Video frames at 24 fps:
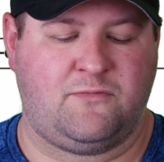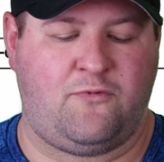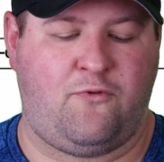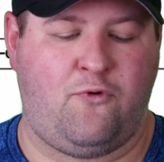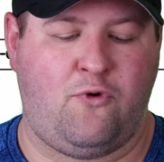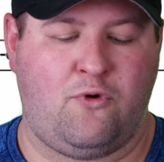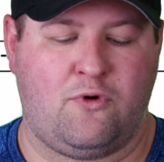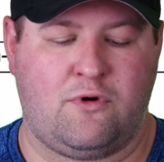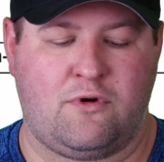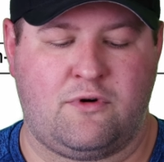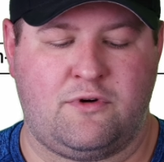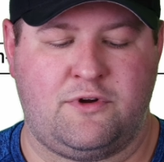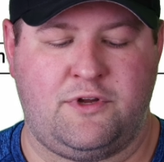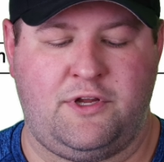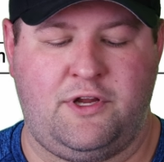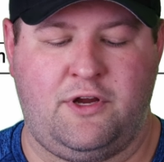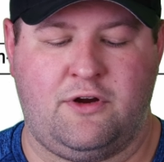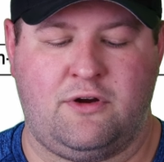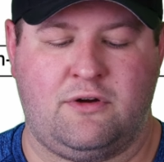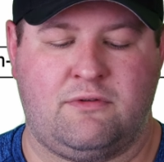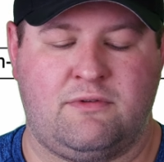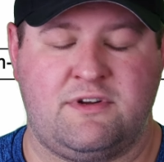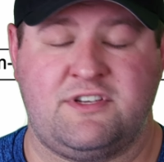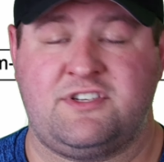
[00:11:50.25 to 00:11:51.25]
for
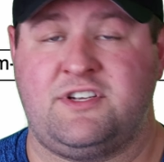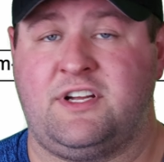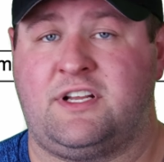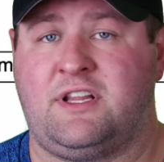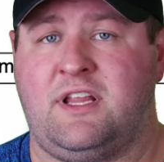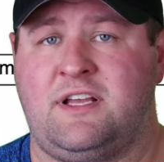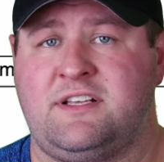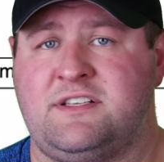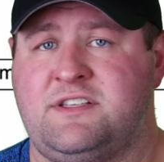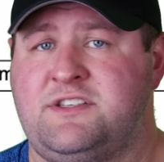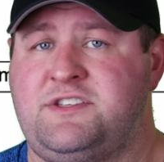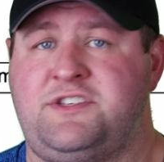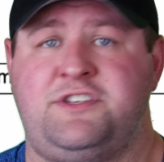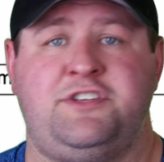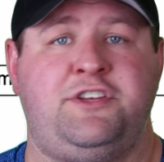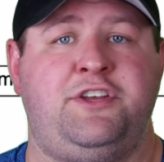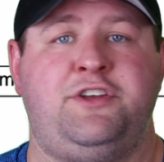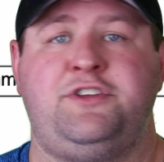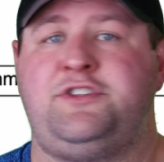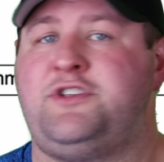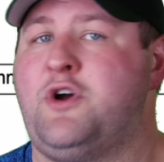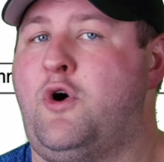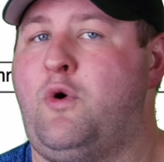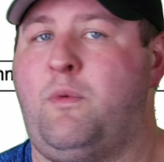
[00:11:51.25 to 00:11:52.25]
your restricted license.
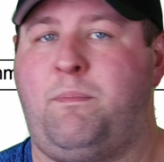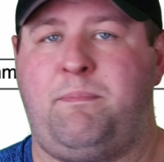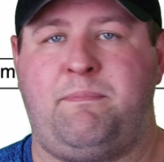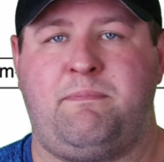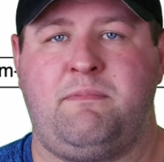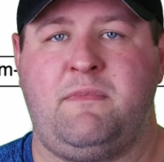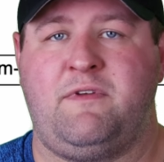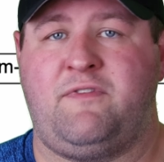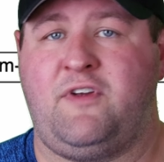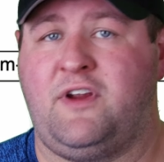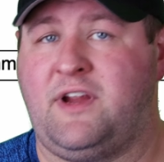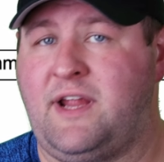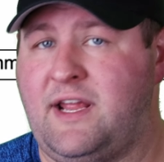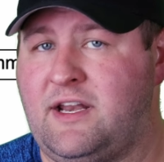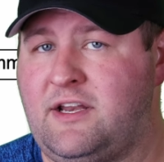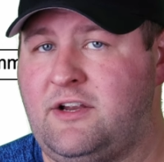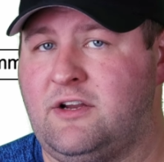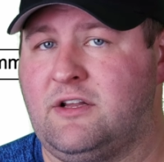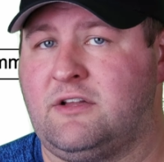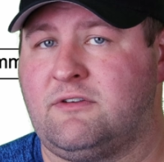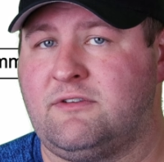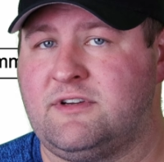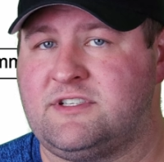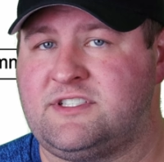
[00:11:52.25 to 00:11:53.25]
If you're
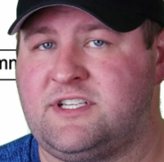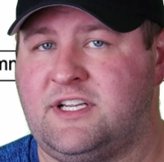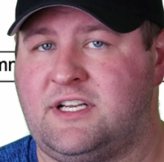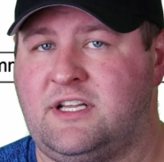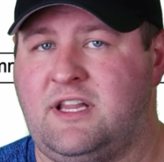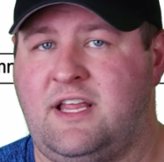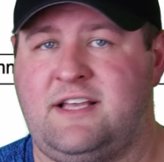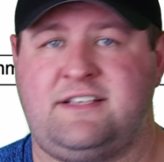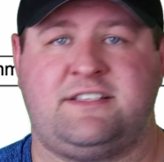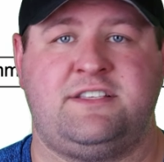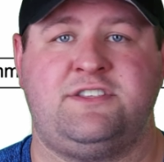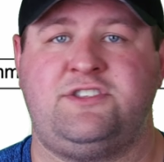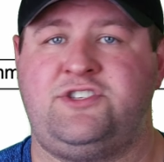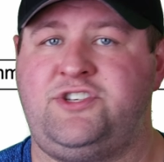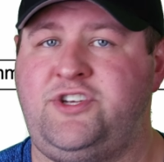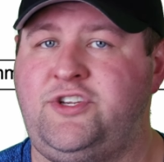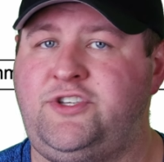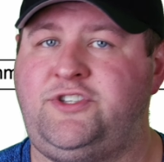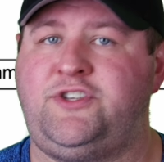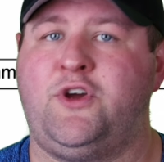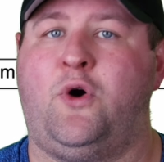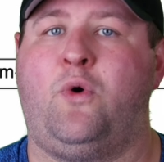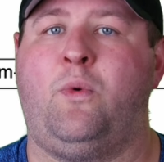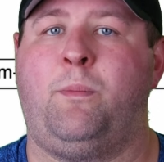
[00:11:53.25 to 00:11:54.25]
getting your restricted license,
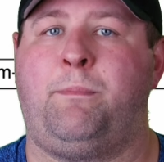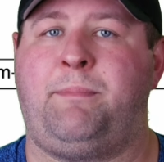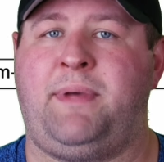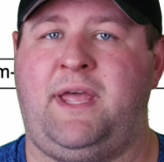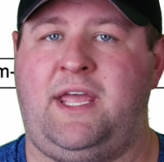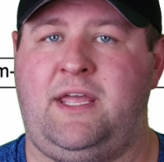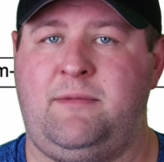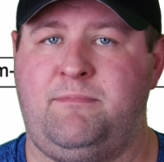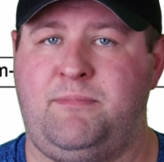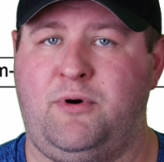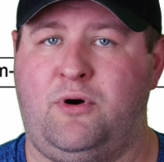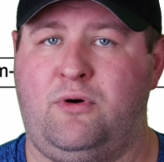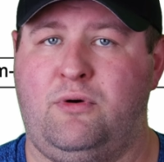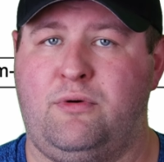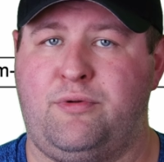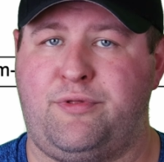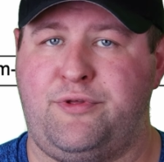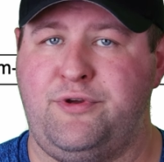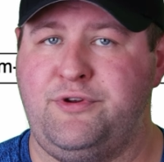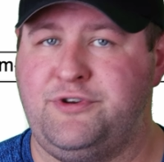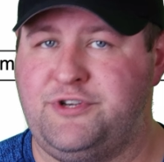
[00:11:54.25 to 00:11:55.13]
you don't pay both.